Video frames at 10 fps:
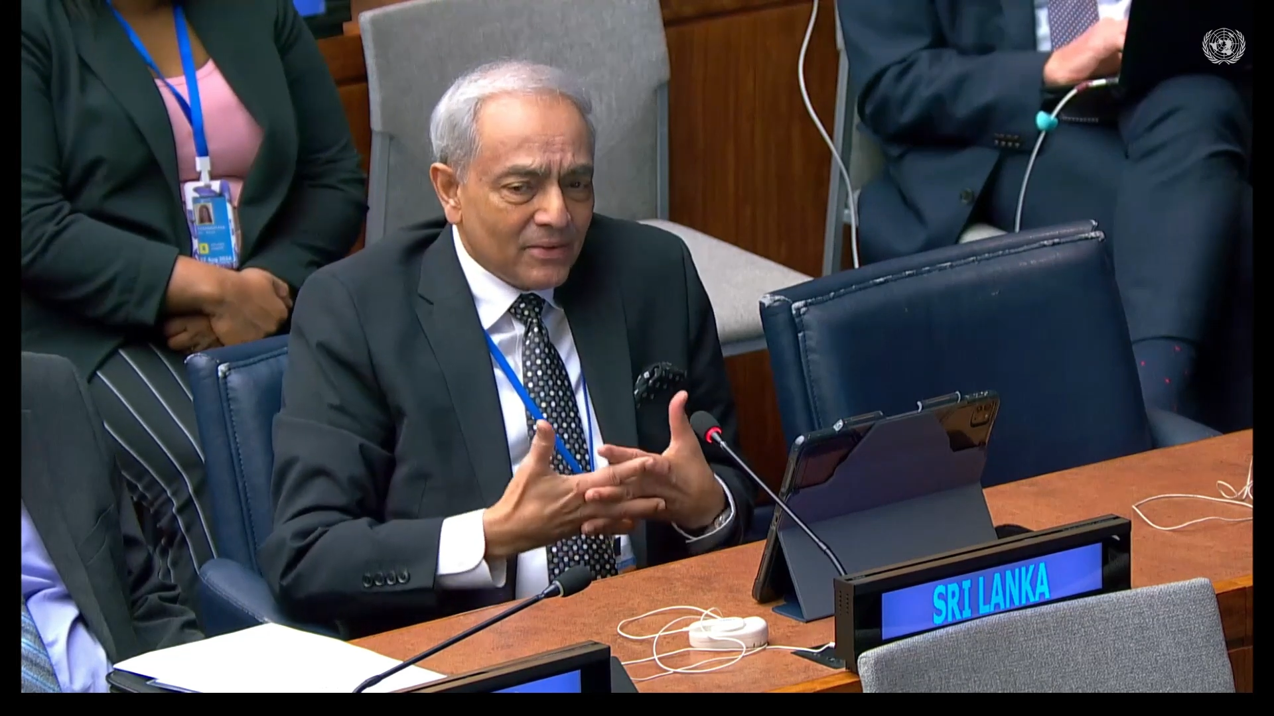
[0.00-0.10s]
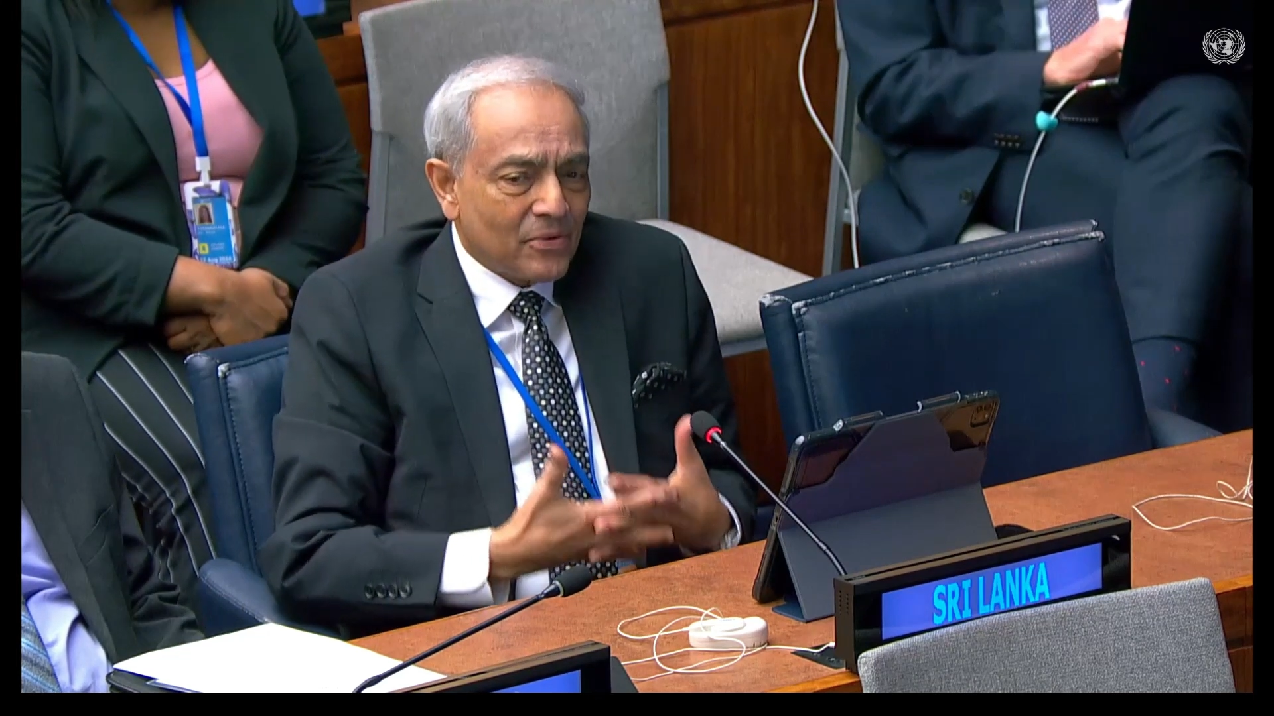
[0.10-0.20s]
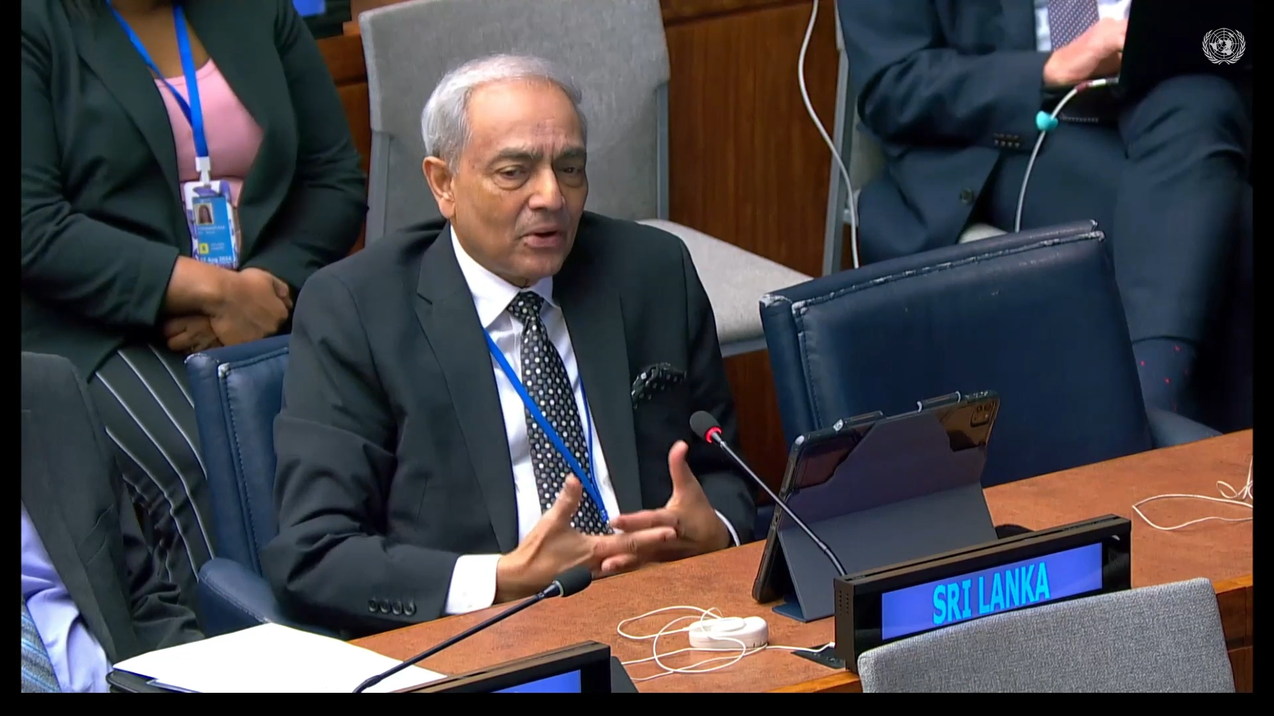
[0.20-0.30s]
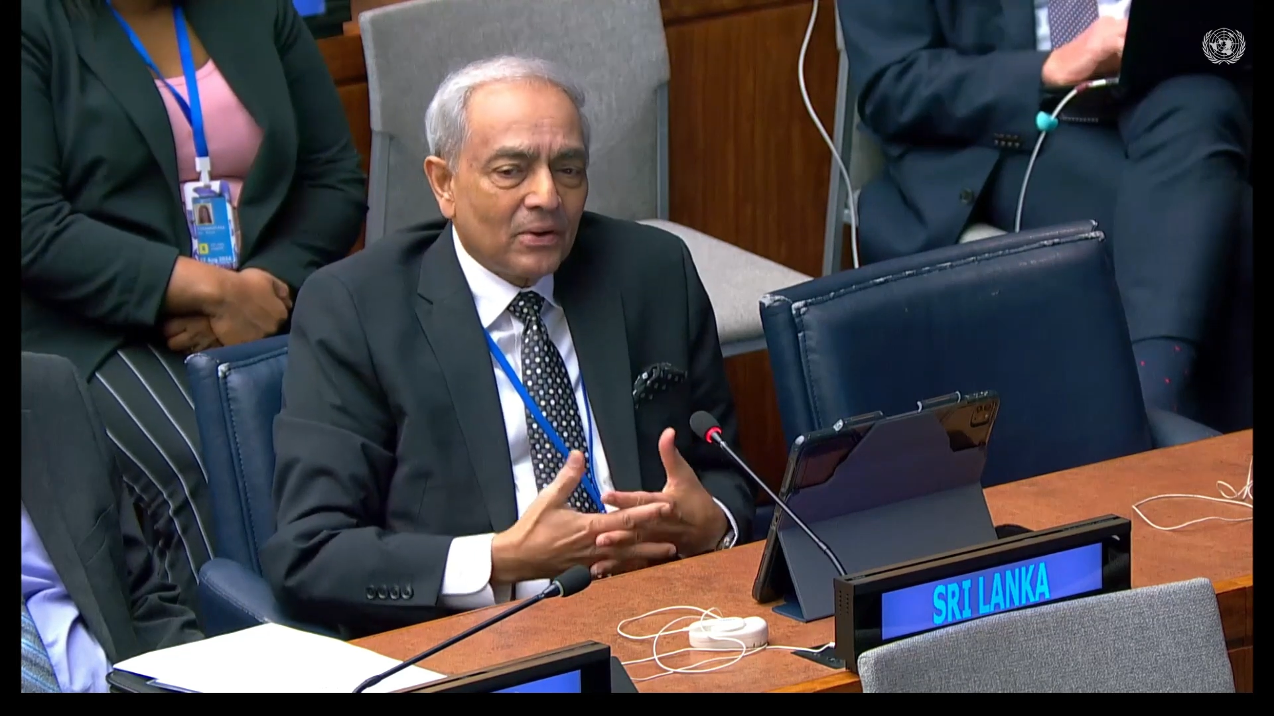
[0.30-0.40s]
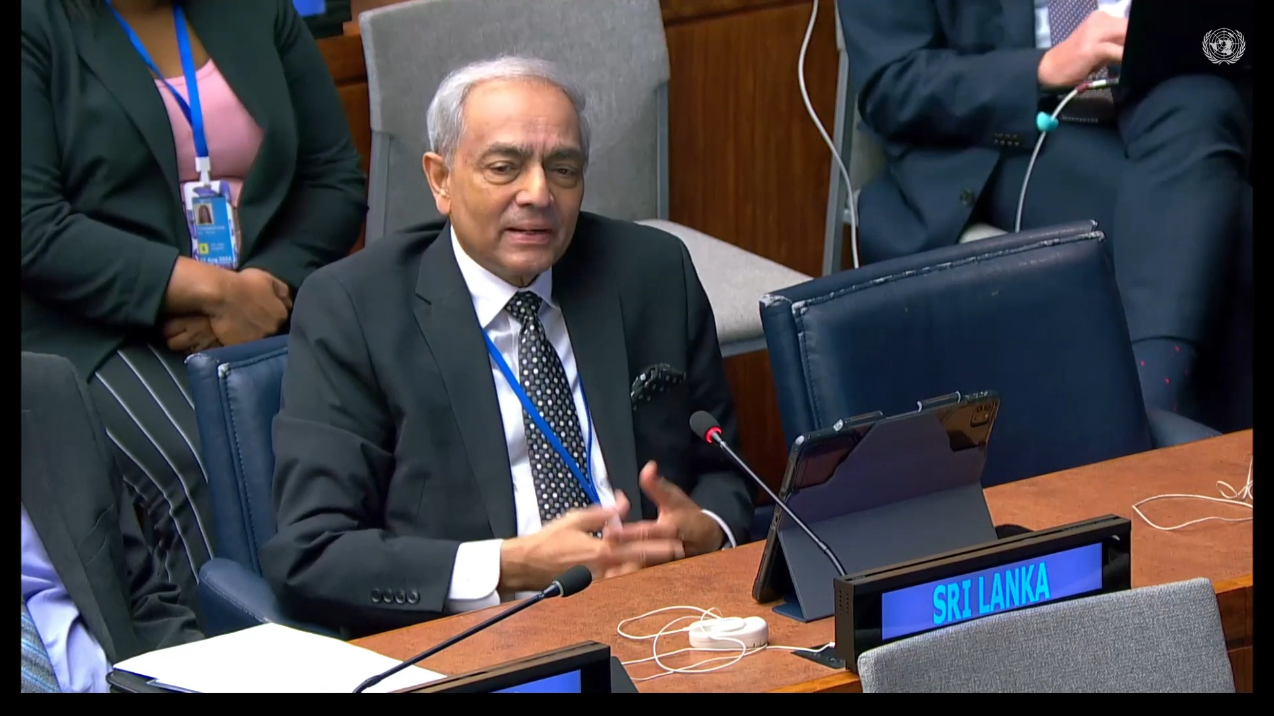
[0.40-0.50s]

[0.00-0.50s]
draw